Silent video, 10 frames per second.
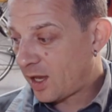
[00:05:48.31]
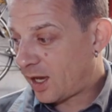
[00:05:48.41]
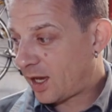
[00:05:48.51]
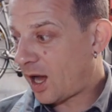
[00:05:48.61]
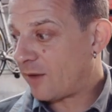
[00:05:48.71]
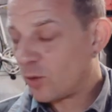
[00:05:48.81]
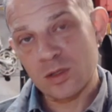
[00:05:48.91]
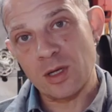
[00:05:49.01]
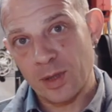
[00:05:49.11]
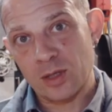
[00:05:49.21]
I've
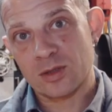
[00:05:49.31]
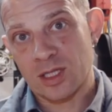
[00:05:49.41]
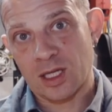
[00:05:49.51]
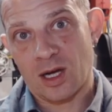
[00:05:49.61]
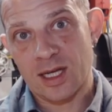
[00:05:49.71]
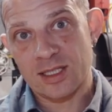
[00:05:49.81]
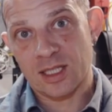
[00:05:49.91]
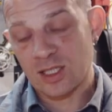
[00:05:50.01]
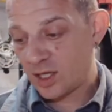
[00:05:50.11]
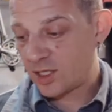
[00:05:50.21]
also been onto the guys
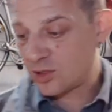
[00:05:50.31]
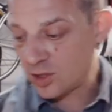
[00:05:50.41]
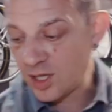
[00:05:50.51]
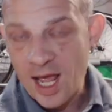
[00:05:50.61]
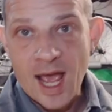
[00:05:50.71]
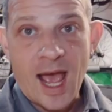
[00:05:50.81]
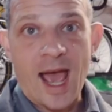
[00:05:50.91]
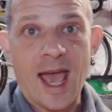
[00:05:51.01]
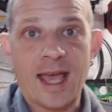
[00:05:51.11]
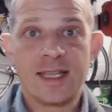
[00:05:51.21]
at Nitron
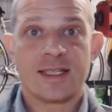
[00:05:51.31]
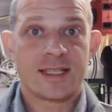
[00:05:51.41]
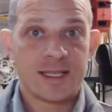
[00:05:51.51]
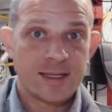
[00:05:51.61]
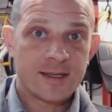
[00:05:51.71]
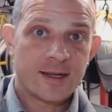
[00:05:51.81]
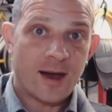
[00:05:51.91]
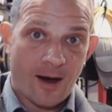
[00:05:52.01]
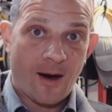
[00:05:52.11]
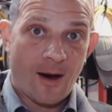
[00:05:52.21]
and
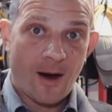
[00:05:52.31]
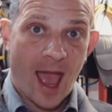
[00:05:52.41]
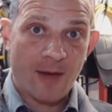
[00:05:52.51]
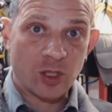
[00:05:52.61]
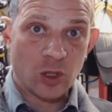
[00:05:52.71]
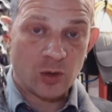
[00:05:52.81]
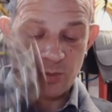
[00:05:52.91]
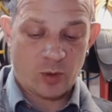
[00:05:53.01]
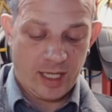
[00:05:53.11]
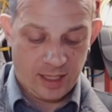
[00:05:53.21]
I have a new
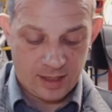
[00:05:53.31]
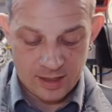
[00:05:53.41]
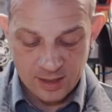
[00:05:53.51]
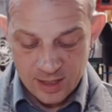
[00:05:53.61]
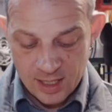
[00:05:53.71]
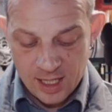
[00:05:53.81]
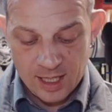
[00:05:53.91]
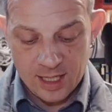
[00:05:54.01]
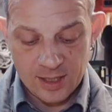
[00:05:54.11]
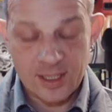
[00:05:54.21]
spring.
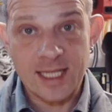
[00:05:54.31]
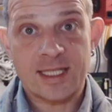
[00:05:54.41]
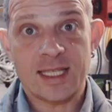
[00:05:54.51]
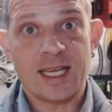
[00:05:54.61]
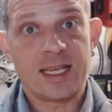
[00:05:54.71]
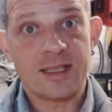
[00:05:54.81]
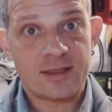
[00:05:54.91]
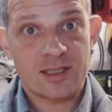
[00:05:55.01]
This is